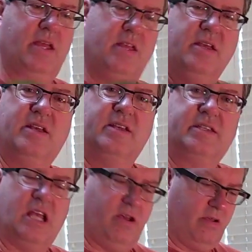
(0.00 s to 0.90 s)

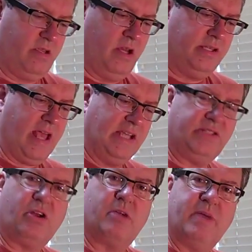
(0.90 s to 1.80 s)
So usually I
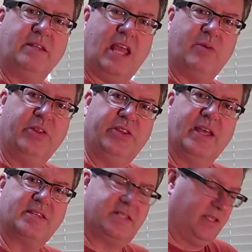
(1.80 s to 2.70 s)
start my day with
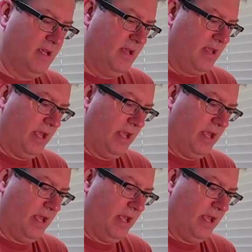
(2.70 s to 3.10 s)
this.